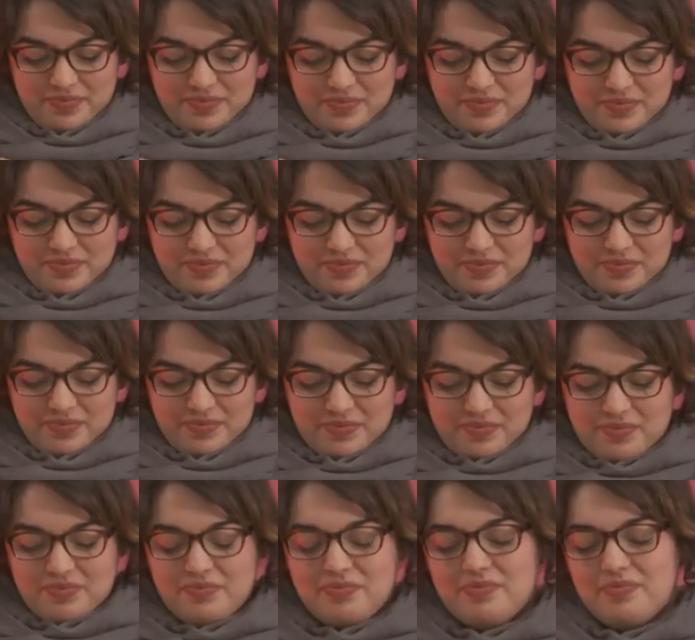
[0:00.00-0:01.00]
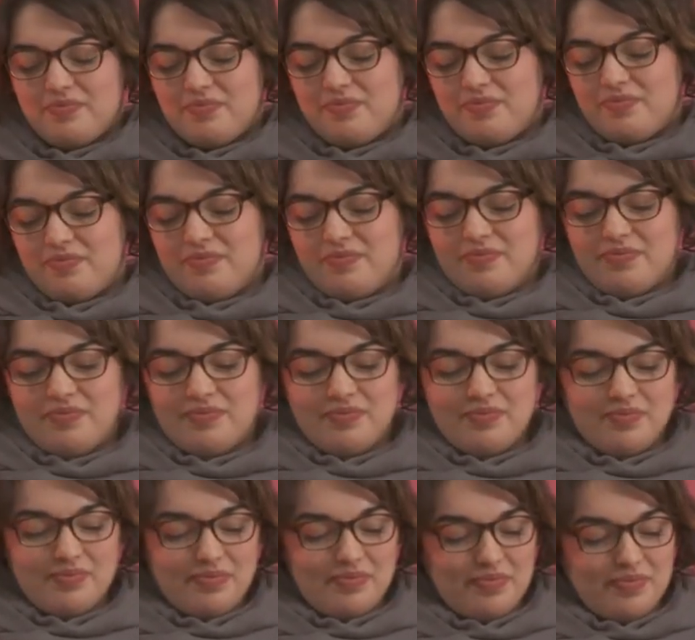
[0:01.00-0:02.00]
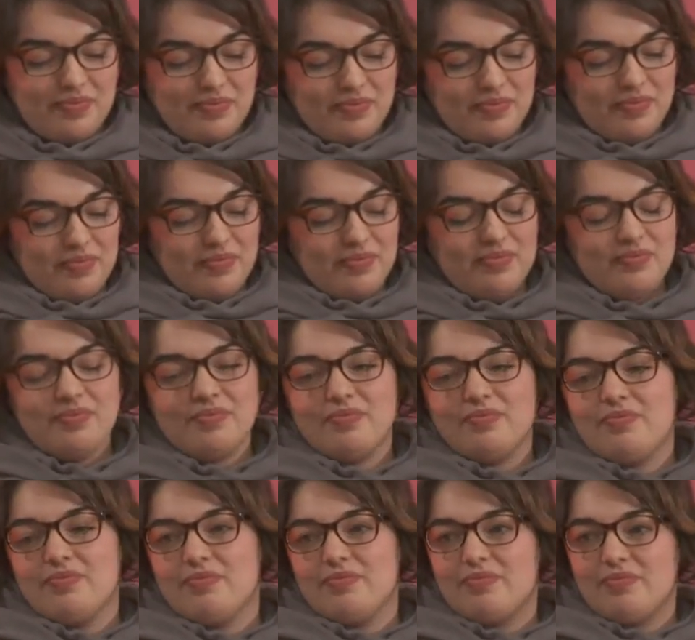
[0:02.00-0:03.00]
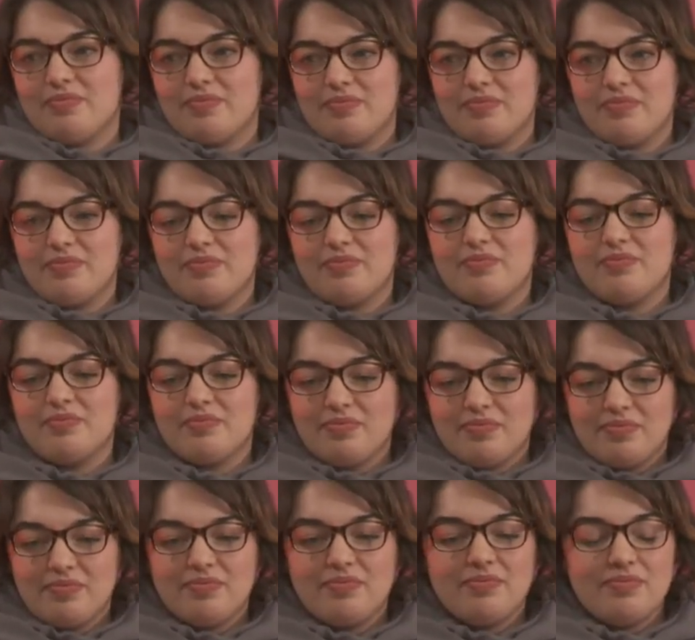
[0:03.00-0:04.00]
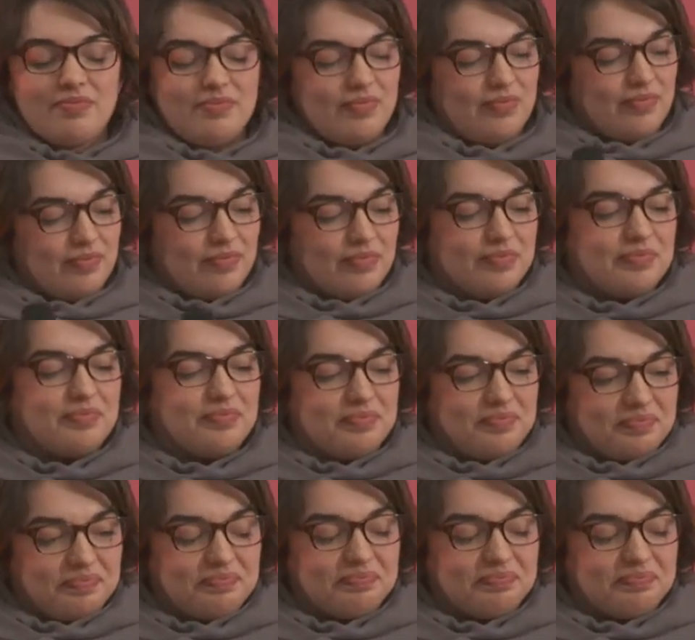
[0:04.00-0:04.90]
This person isn't speaking.